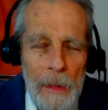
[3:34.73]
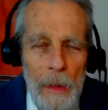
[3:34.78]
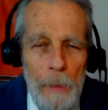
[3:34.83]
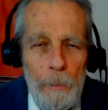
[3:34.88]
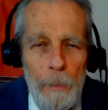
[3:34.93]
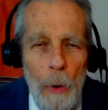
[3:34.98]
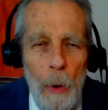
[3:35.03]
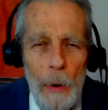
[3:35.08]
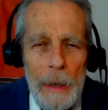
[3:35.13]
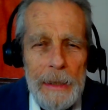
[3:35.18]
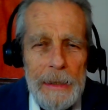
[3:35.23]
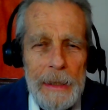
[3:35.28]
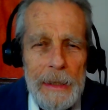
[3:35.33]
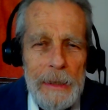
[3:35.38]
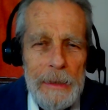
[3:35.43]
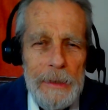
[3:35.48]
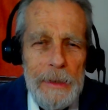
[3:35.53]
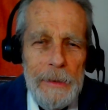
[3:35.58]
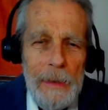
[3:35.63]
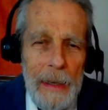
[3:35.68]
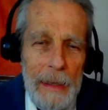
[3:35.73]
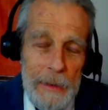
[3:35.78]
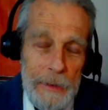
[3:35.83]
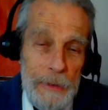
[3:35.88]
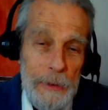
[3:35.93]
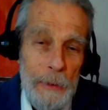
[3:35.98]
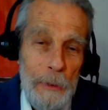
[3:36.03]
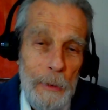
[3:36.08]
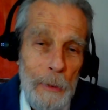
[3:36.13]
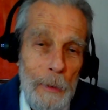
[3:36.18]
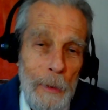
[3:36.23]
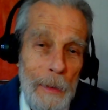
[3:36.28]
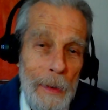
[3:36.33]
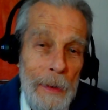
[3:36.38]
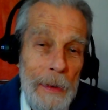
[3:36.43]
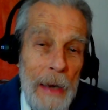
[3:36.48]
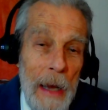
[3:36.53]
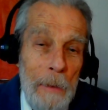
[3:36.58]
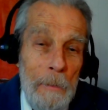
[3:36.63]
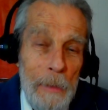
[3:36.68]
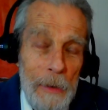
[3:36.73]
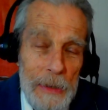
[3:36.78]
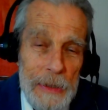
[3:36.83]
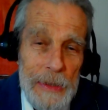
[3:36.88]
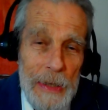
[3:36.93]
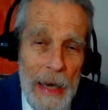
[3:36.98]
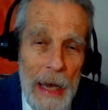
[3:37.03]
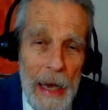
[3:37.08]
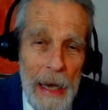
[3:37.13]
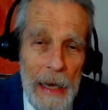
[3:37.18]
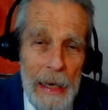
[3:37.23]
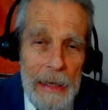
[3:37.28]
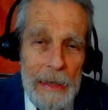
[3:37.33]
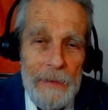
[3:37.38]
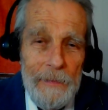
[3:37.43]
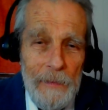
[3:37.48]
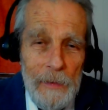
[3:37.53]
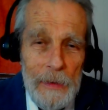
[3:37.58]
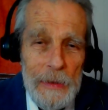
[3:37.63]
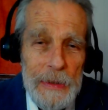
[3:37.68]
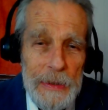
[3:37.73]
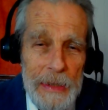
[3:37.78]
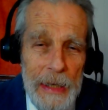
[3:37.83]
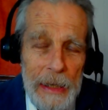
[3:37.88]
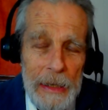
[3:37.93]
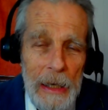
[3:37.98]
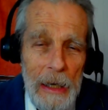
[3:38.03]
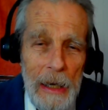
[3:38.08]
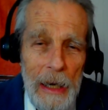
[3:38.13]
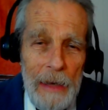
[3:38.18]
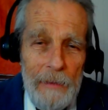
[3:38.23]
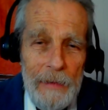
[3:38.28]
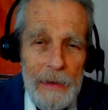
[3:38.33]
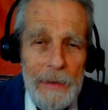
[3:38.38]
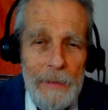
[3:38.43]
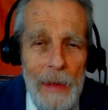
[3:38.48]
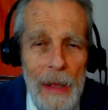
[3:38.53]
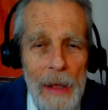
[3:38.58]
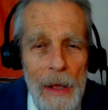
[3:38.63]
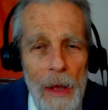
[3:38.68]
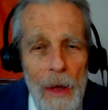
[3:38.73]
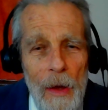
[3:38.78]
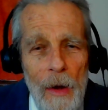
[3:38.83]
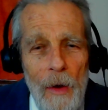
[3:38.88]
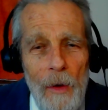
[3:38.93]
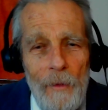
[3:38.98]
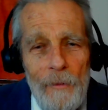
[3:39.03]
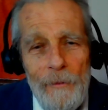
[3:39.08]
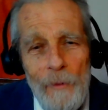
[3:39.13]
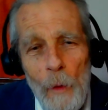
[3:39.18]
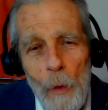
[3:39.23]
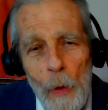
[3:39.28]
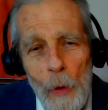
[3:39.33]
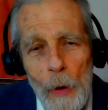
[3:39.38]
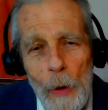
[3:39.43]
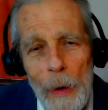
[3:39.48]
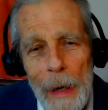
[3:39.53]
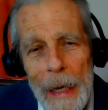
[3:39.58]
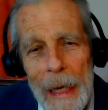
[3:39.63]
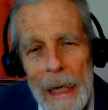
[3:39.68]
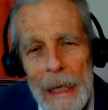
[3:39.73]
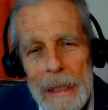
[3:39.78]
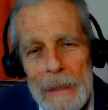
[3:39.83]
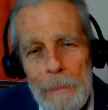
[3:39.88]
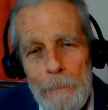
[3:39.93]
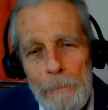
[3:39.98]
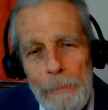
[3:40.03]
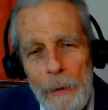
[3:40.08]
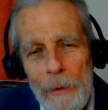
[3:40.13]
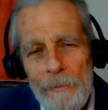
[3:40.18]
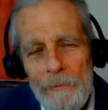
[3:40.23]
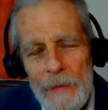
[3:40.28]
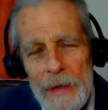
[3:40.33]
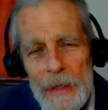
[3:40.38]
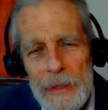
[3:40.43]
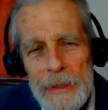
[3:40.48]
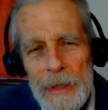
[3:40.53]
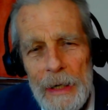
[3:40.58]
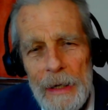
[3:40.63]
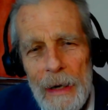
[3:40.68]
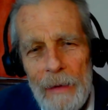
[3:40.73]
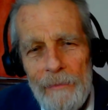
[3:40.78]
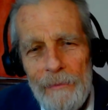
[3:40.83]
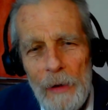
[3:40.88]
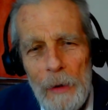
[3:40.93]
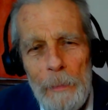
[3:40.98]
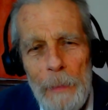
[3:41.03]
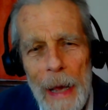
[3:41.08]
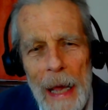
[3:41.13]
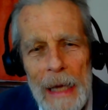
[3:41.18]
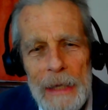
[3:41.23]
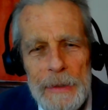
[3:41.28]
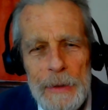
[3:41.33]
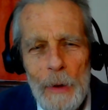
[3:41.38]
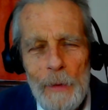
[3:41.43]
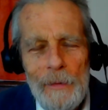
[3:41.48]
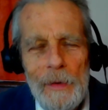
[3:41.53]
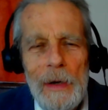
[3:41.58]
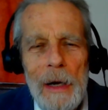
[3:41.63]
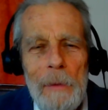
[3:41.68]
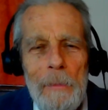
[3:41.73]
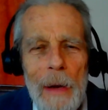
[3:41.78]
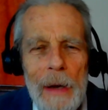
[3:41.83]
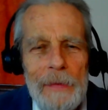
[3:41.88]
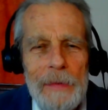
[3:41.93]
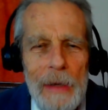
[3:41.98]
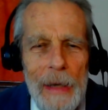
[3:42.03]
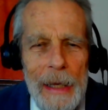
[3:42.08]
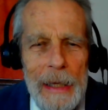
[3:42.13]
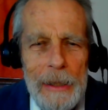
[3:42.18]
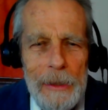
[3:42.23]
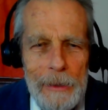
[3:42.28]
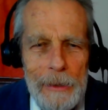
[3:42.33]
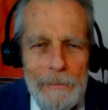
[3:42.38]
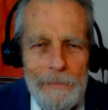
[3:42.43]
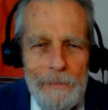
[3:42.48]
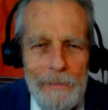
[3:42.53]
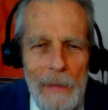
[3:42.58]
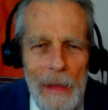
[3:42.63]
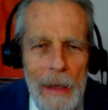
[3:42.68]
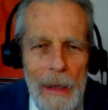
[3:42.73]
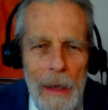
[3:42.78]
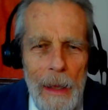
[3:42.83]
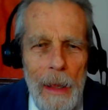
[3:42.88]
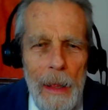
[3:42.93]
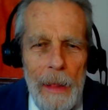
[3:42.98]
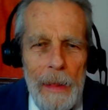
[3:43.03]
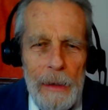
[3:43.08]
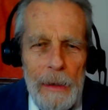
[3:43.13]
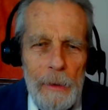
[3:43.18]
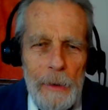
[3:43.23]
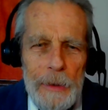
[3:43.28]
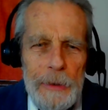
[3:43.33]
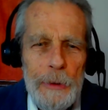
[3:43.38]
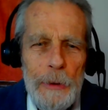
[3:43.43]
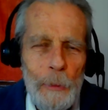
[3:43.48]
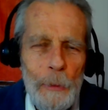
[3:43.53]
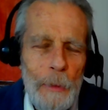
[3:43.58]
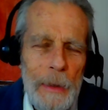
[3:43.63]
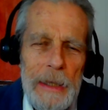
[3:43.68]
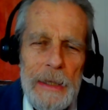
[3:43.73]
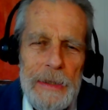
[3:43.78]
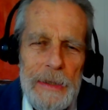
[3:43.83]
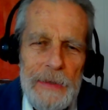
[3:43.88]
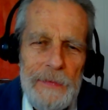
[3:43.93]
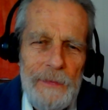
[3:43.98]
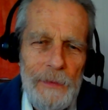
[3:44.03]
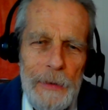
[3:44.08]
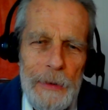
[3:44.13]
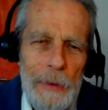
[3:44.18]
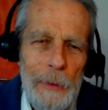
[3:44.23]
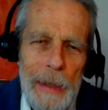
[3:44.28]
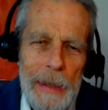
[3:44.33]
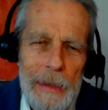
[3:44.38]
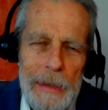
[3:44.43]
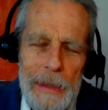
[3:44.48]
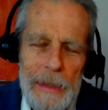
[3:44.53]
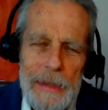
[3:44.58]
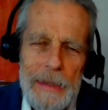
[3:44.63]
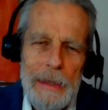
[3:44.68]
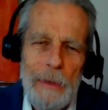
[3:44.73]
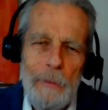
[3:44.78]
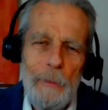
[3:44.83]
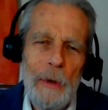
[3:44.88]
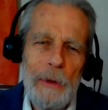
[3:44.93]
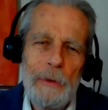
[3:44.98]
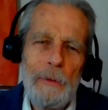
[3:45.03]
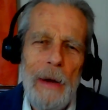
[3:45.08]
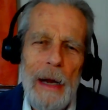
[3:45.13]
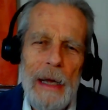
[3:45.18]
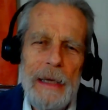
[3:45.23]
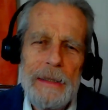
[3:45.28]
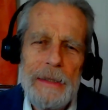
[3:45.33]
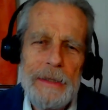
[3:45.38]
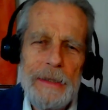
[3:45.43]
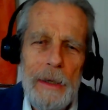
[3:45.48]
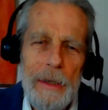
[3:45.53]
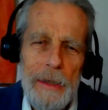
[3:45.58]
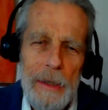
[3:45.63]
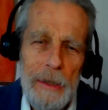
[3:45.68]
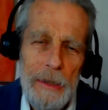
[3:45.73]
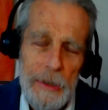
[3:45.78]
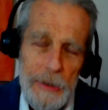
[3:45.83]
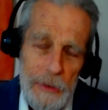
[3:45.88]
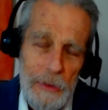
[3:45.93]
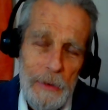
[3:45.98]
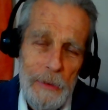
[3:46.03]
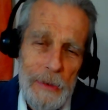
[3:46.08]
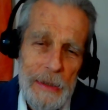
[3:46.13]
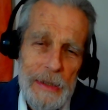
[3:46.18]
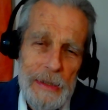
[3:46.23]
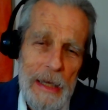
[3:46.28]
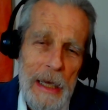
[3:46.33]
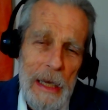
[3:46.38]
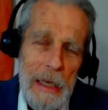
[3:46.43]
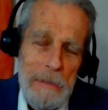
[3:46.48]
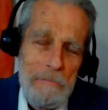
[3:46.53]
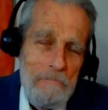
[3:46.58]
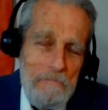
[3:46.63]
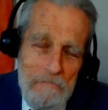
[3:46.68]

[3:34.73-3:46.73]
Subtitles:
pointing to Numbers 9, verse 10 and 11, for a provision for Passover a month later. There are 2 reasons for doing this, and when Christ, Yeshua, said,